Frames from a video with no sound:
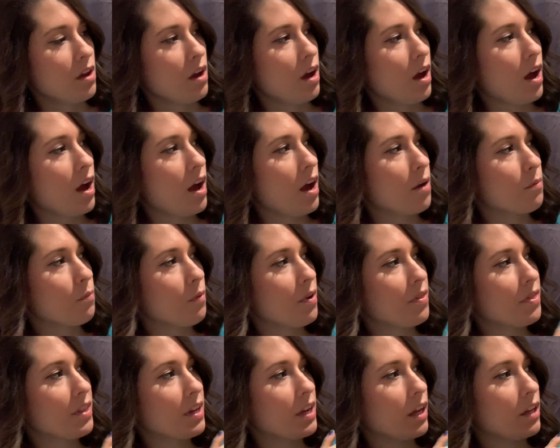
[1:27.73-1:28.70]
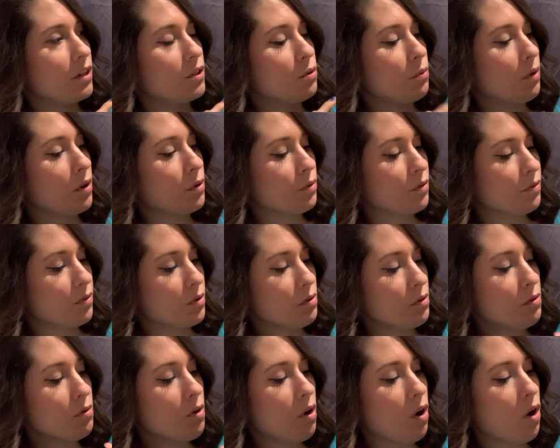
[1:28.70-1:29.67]
One thing I do want to
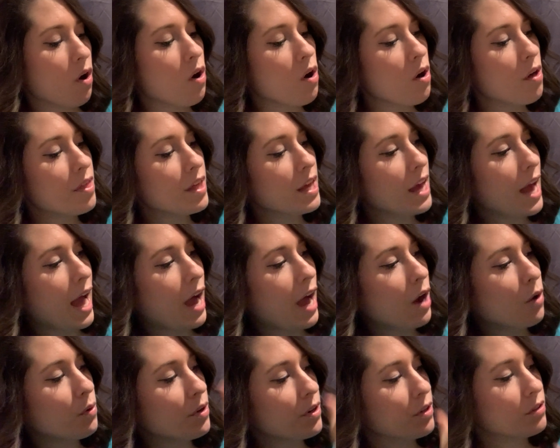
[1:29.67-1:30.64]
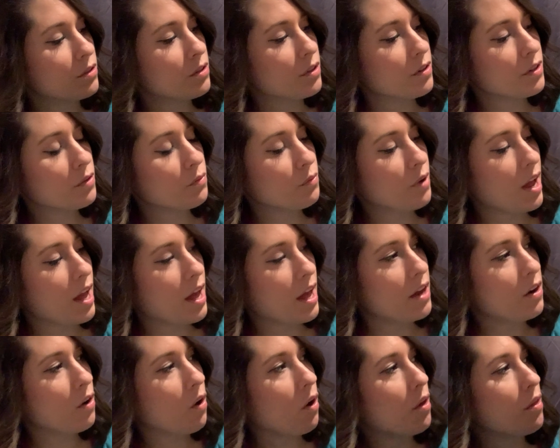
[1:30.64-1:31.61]
review, all the hours are in
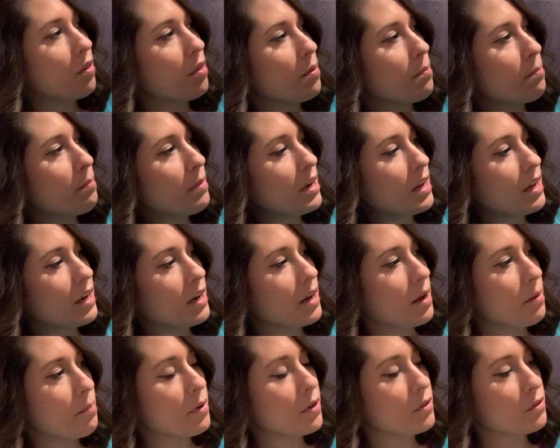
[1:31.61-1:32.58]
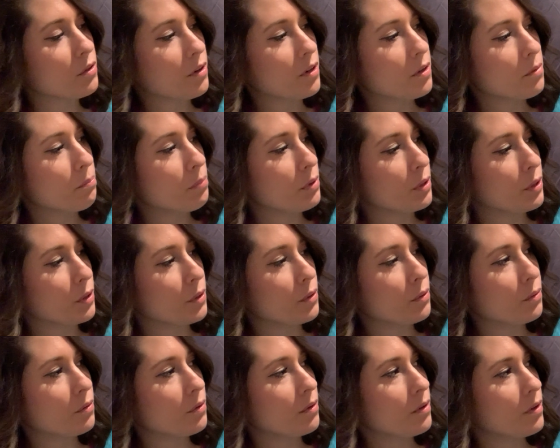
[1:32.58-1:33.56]
red, all the minute numbers are in blue.